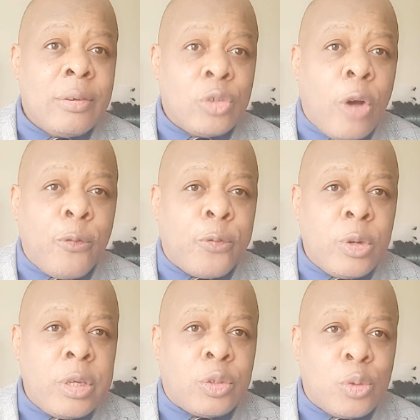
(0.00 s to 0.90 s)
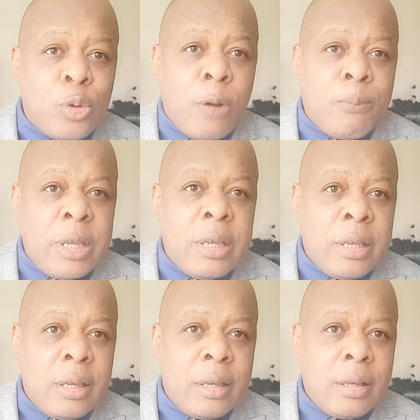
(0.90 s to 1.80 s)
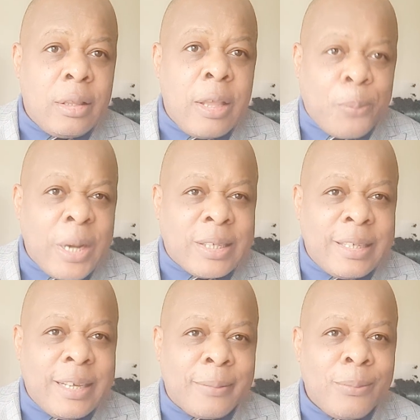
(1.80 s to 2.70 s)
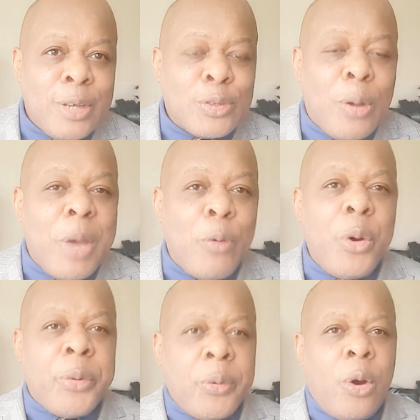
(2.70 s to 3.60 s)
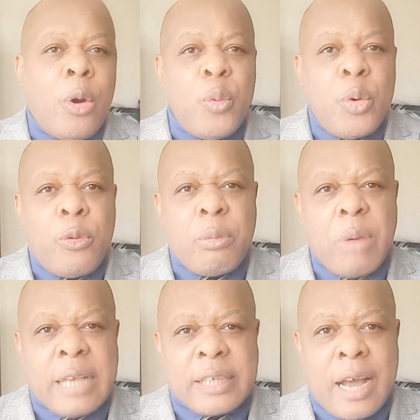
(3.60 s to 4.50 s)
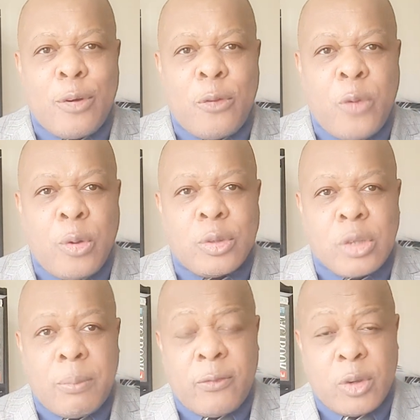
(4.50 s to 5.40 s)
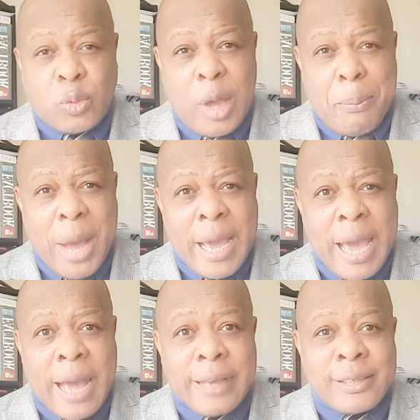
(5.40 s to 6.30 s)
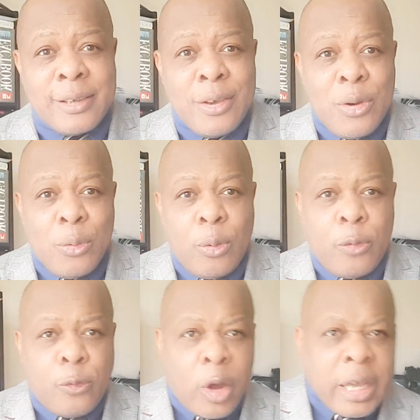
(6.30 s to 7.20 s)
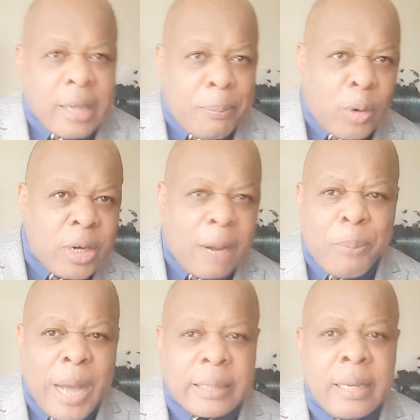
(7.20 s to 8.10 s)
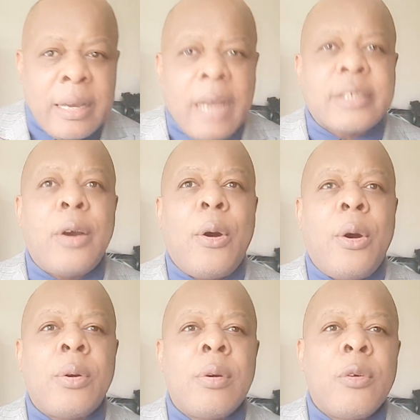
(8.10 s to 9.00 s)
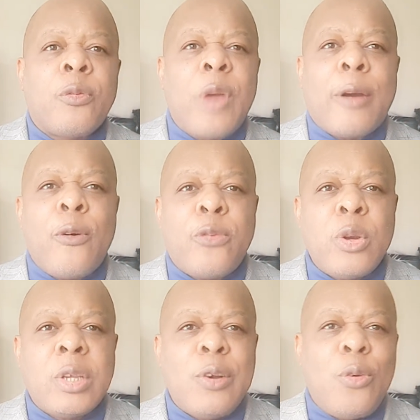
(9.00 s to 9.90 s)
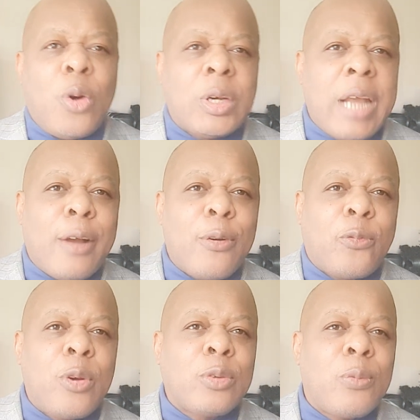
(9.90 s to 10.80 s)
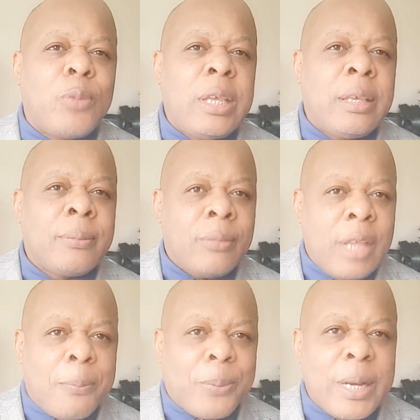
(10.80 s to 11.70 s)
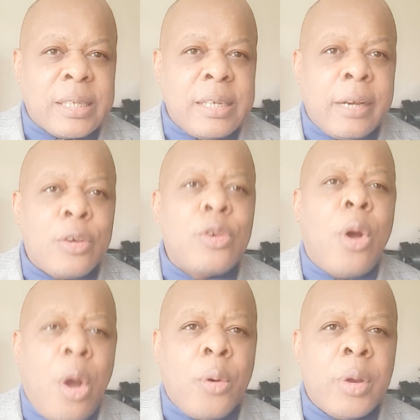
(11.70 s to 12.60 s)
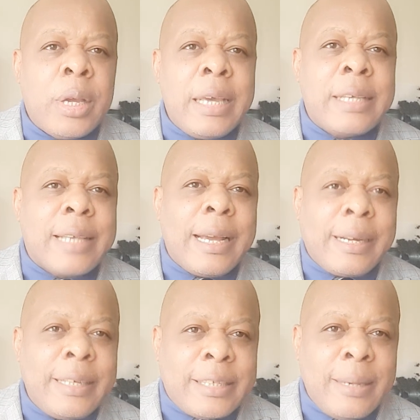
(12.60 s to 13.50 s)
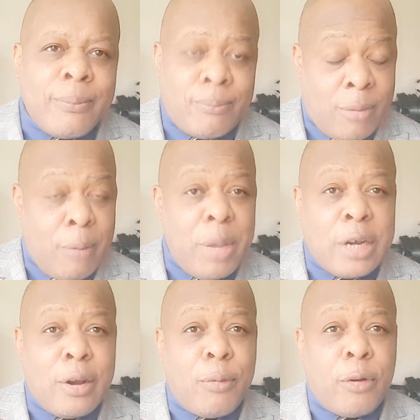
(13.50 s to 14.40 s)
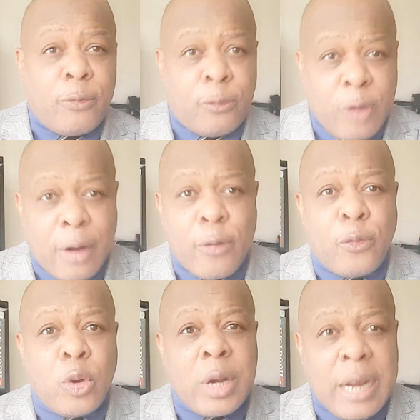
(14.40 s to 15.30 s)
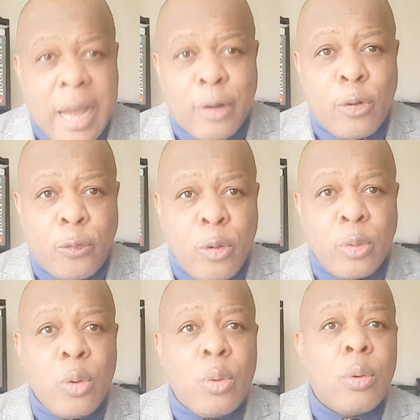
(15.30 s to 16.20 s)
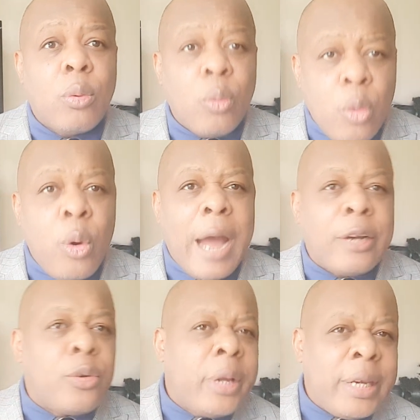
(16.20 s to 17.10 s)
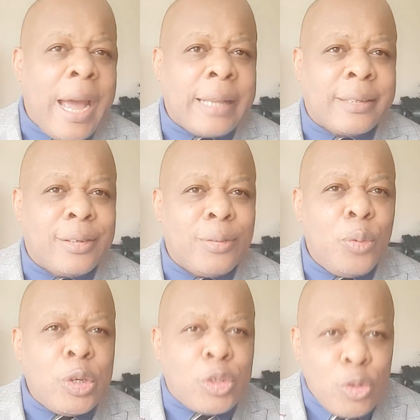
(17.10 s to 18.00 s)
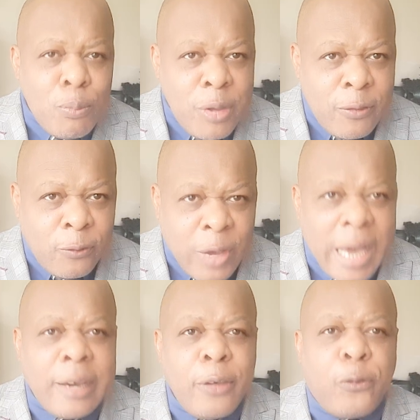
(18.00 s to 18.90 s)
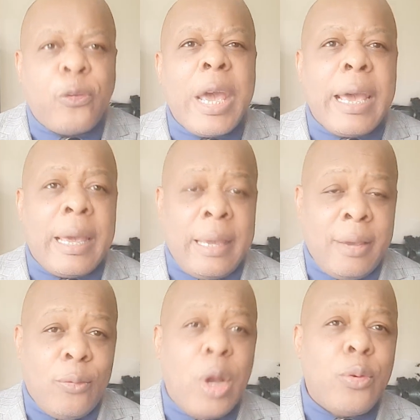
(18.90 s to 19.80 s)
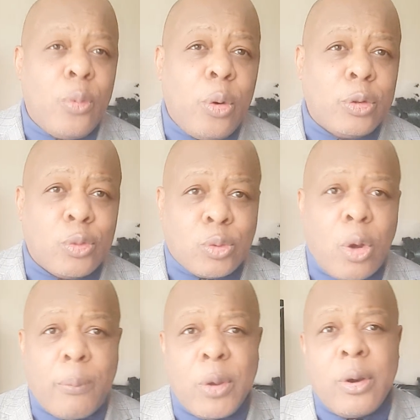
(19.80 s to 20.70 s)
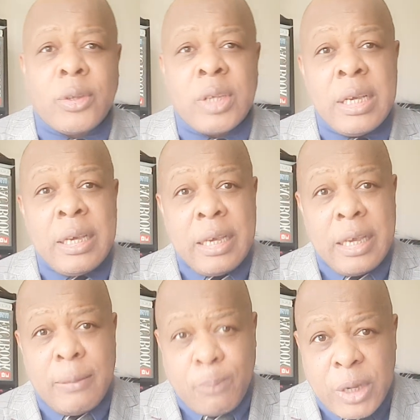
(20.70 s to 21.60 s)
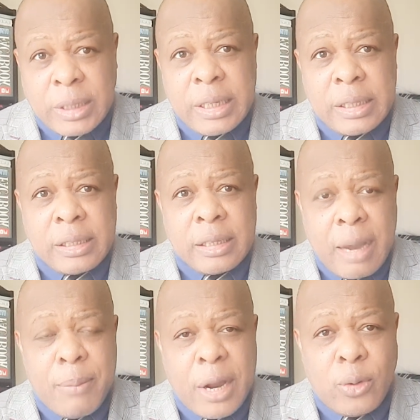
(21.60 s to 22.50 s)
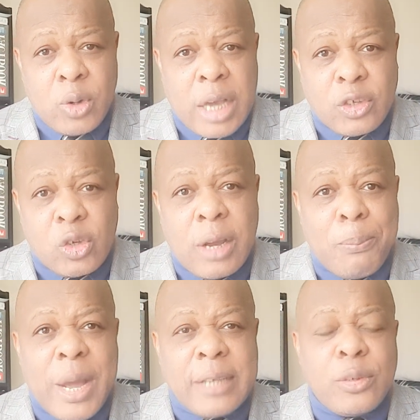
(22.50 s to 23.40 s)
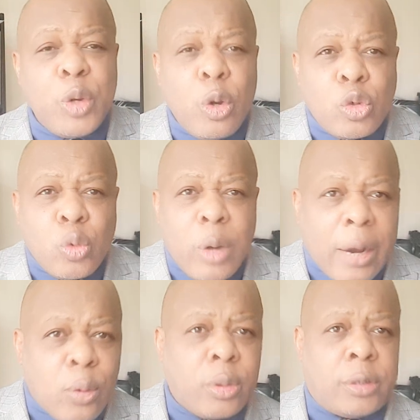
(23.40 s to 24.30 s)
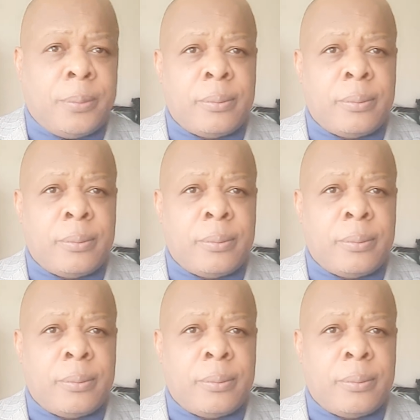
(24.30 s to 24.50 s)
John Fundi should not be the president. So, but we will go, as Anglophone, some of us, we are biased, we will forget about that part and say, oh, Francophone, they don't want Anglophone to be a president. No, it's a regime made up of Francophone and Anglophone who are doing that. We should be very fair when we want to talk, because in British Cameroon National Party, we don't sugarcoat.